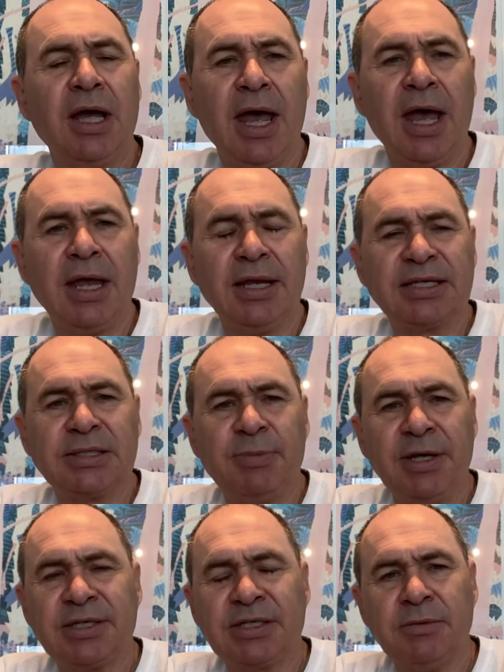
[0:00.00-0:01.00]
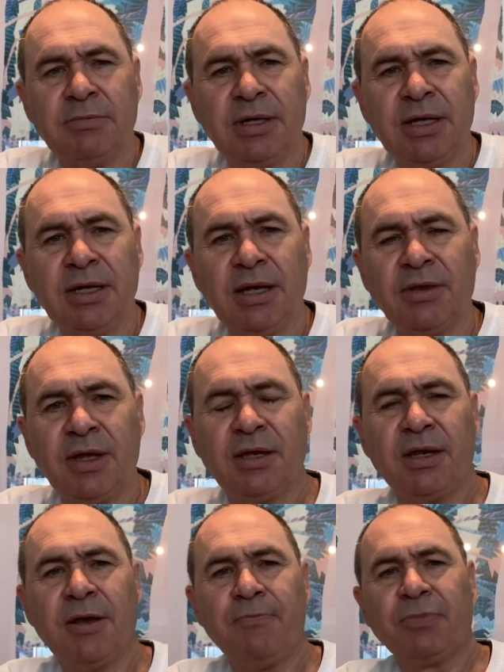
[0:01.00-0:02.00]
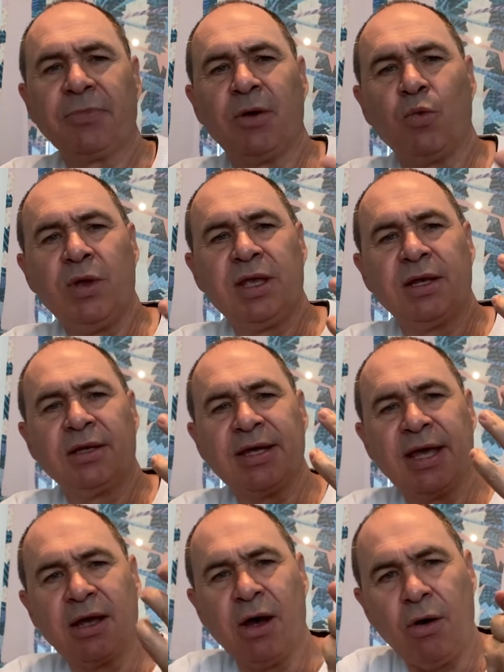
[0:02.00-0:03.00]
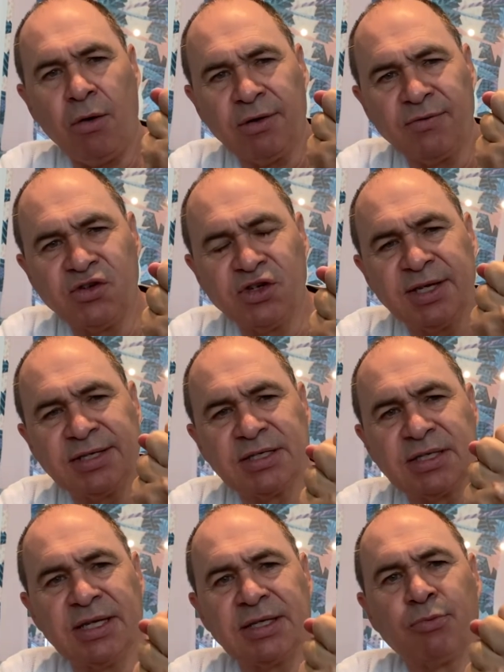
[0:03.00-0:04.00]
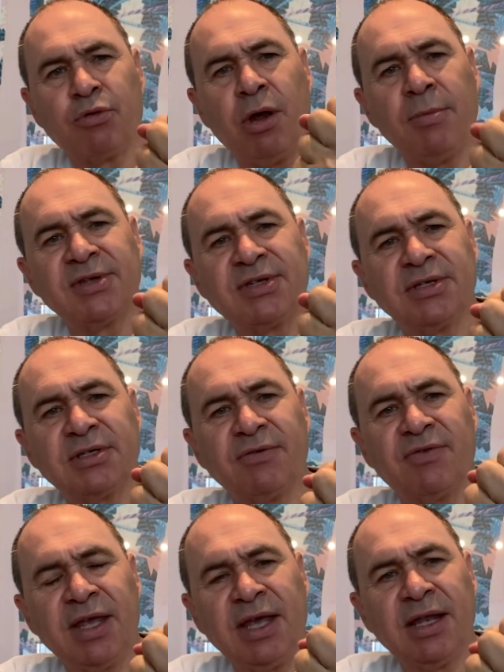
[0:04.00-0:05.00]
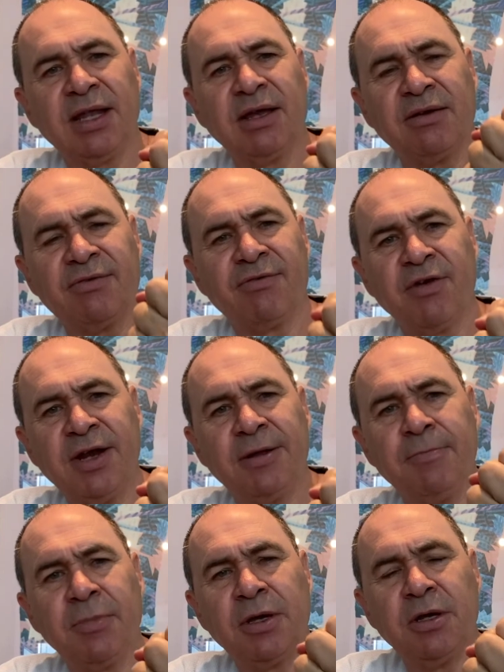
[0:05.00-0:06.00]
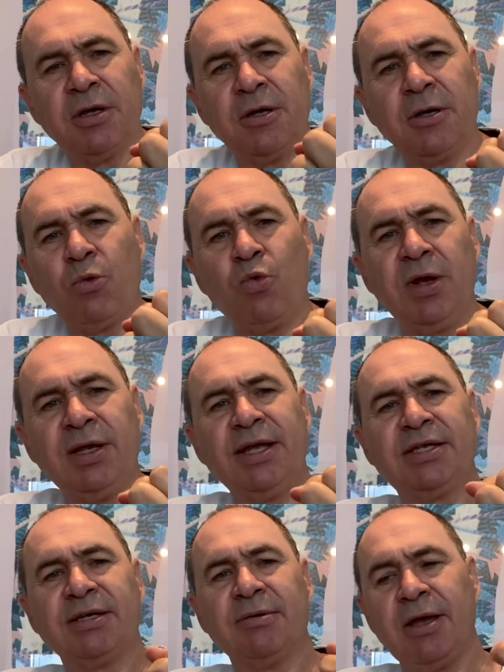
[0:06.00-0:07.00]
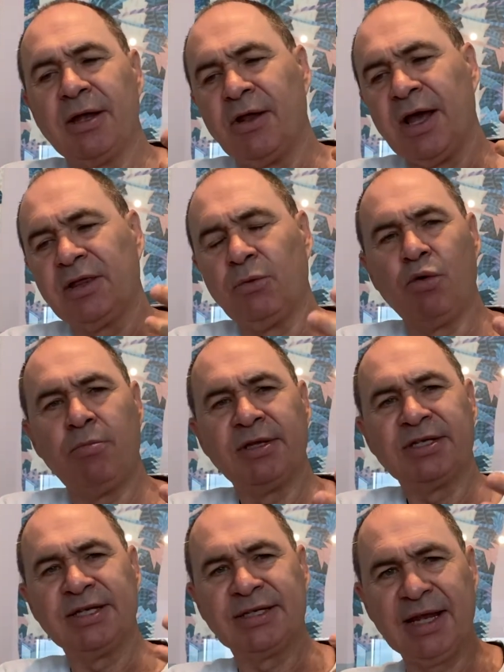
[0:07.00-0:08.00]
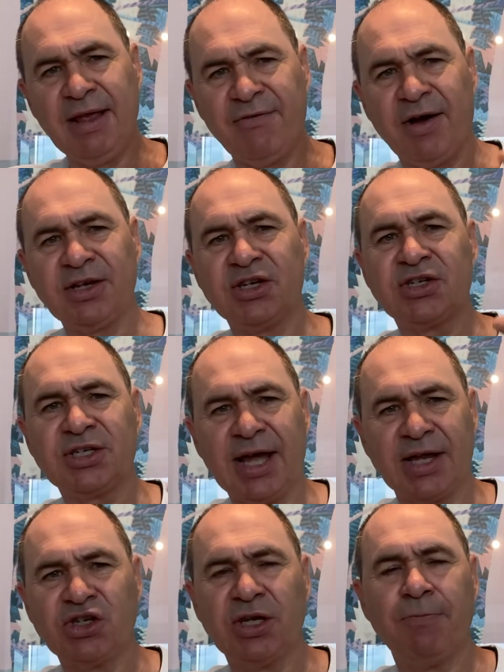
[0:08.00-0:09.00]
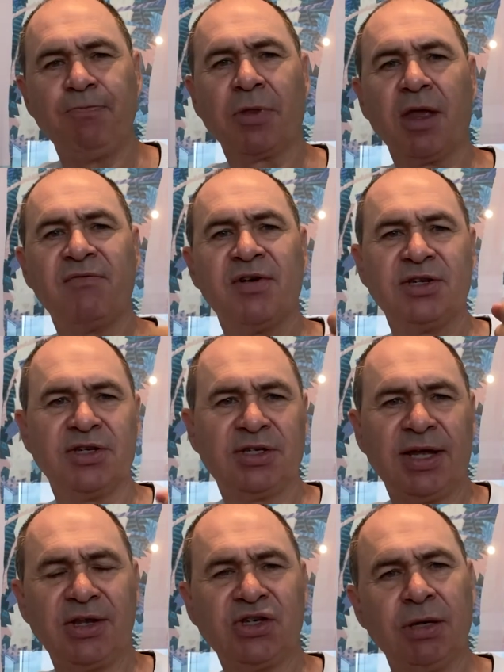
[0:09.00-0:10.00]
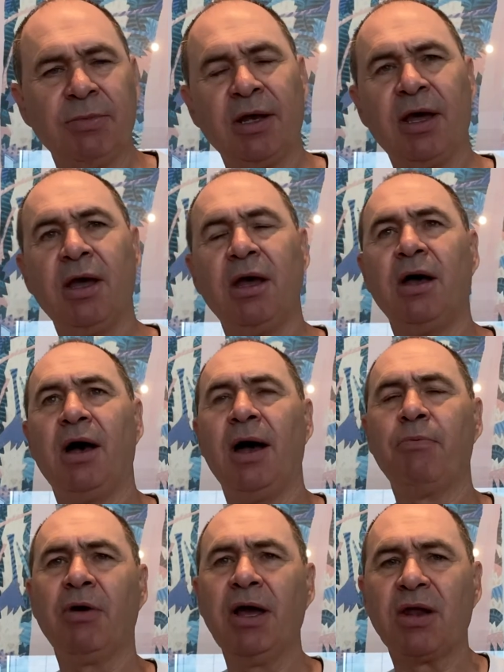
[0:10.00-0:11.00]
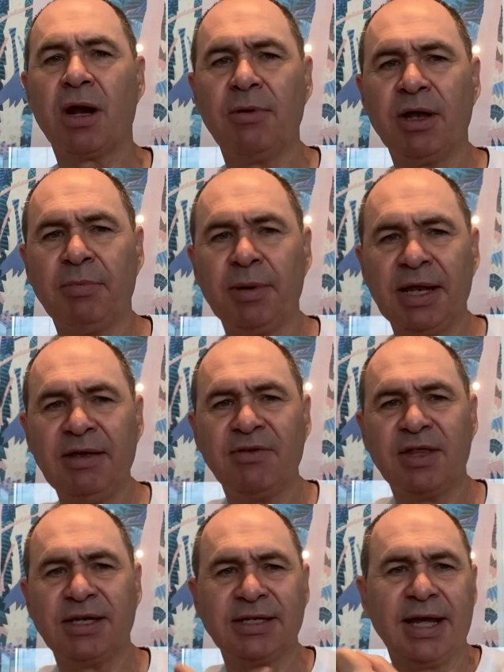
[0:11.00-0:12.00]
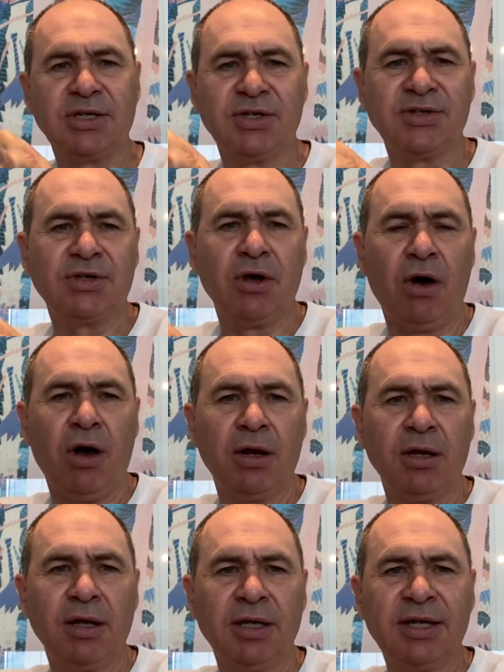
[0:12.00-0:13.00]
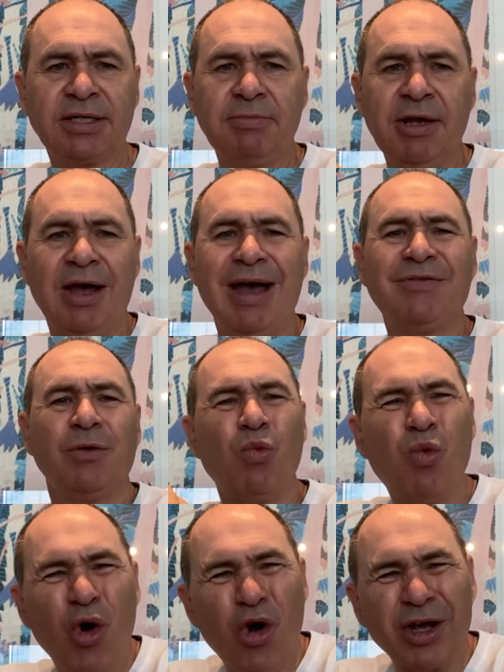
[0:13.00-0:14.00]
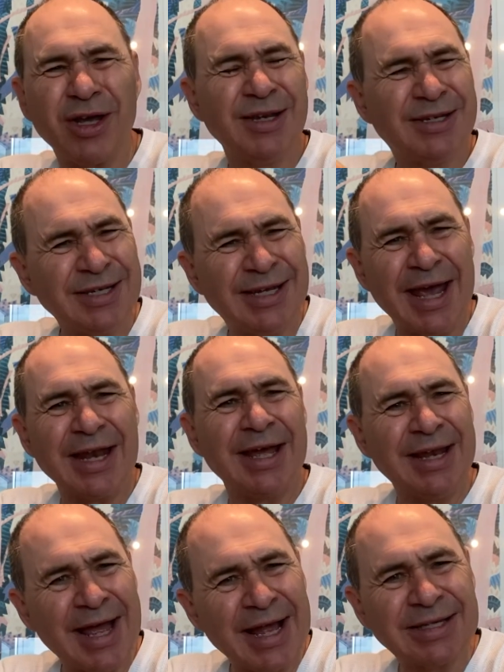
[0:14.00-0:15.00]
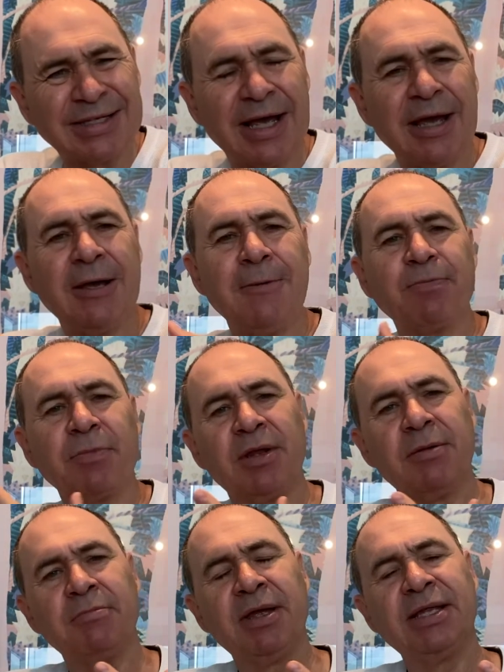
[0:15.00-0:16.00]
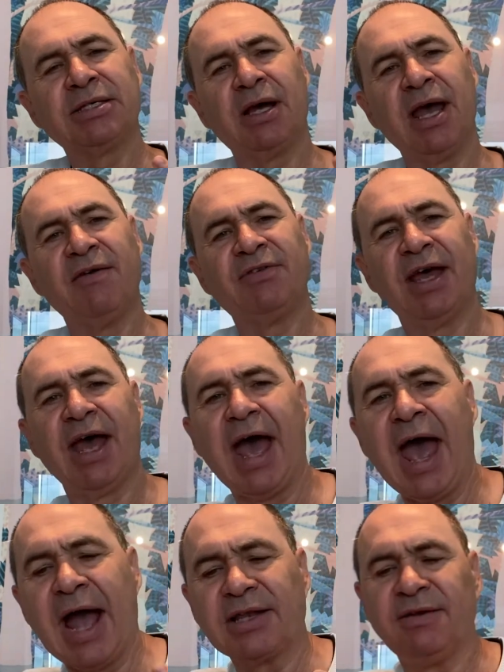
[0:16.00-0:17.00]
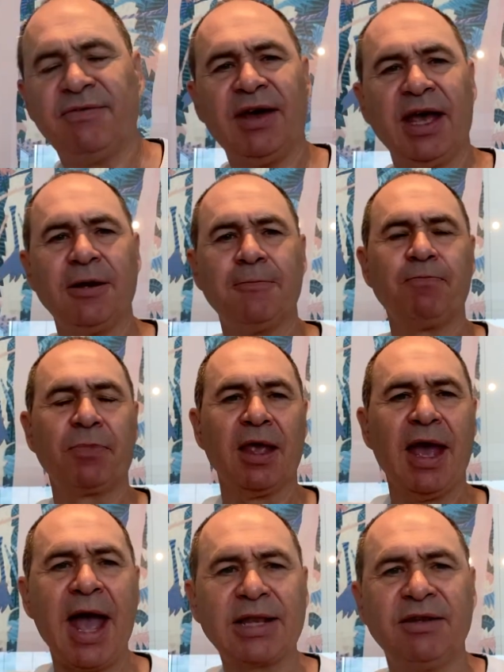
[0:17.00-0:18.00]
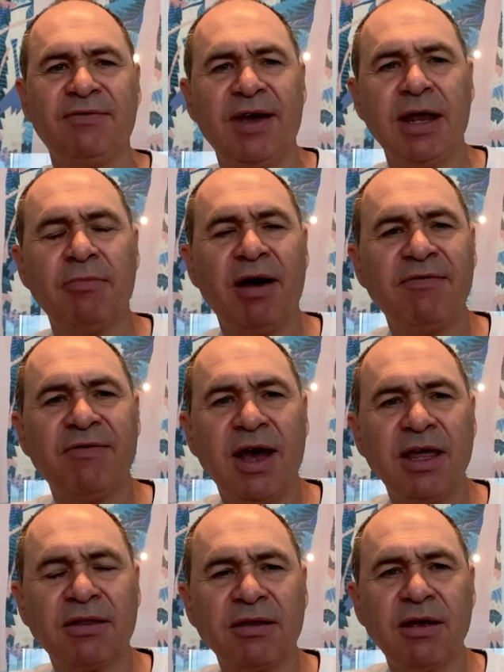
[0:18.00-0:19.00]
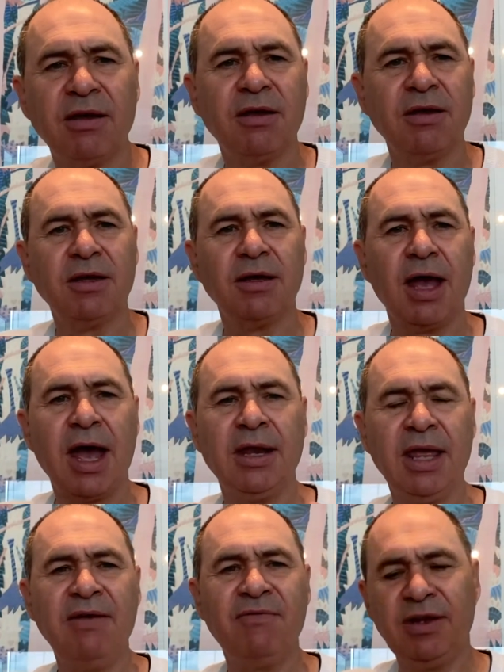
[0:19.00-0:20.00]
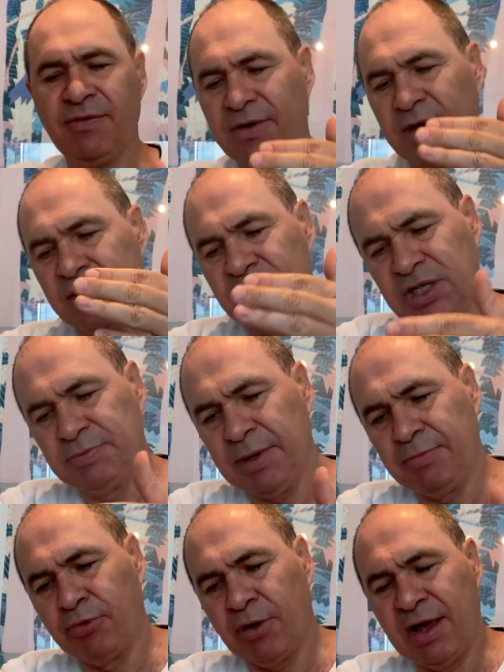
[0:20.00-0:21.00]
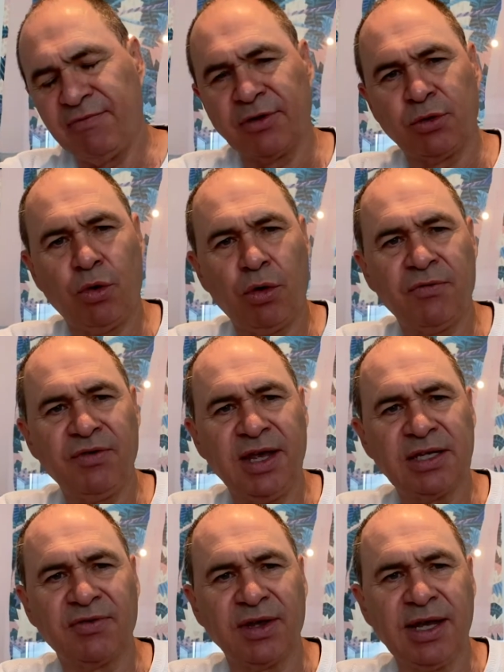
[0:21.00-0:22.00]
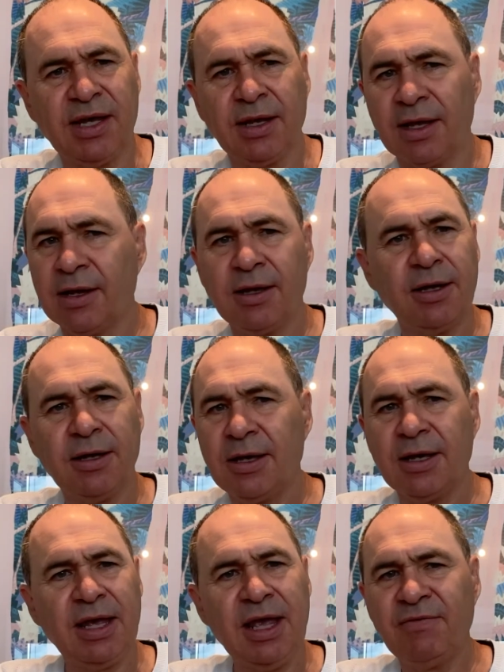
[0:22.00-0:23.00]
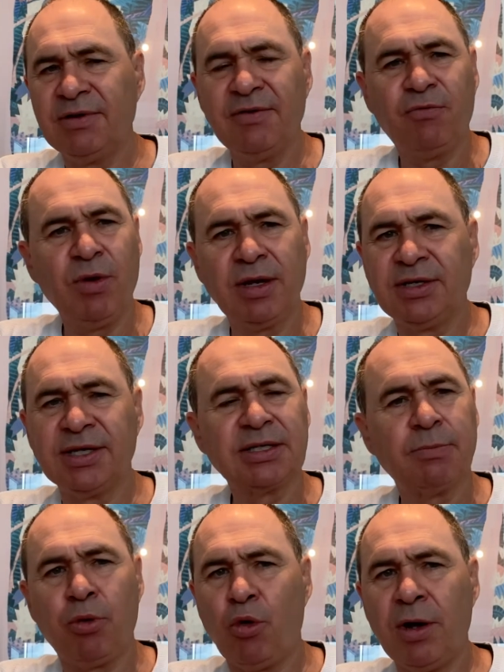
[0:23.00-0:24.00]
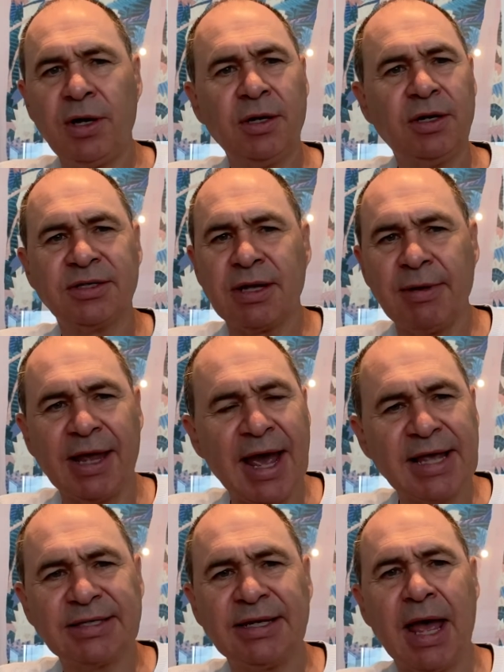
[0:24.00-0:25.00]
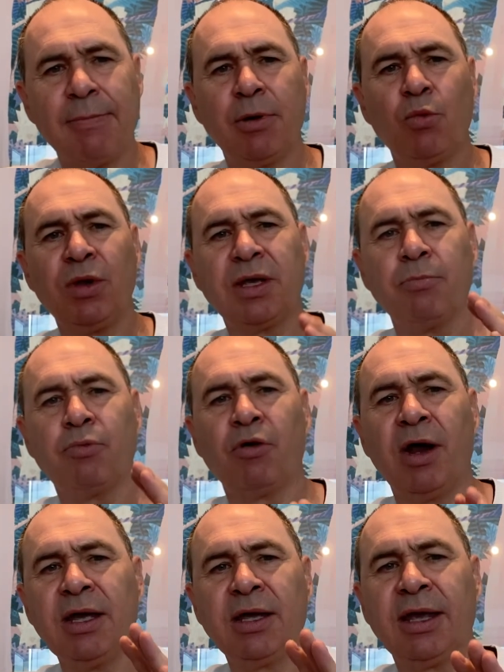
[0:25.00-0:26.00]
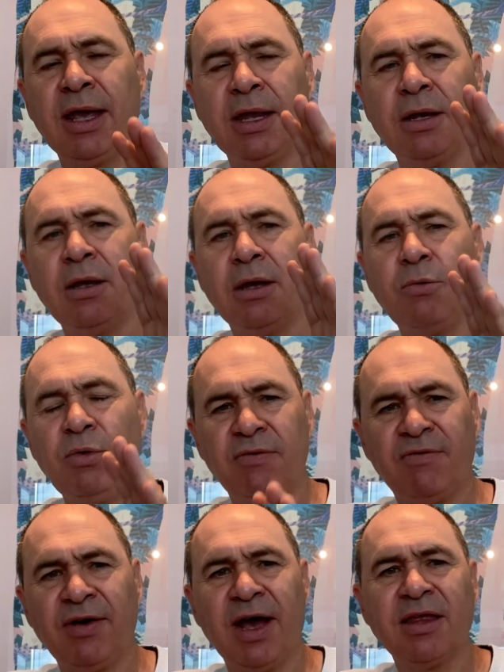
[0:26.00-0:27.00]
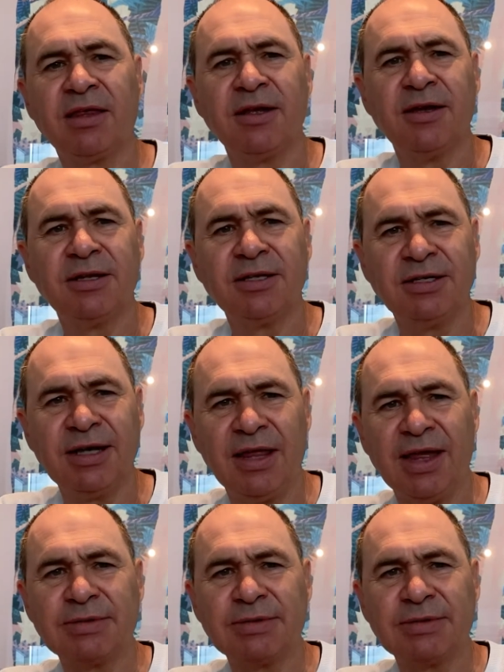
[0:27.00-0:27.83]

And it speaks to me that, that we can take hold of Jesus and his promises of healing and freedom we need to, like the woman, she said, if I just touch him, if I just touch him. And I, I pray that I'm a believer that touches God. It doesn't mean I have to work to get an answer, but it means I have to activate, activate my faith. And even if she's been praying for 12 years for healing, even if we're disappointed, something hasn't happened, we can pray again with faith today.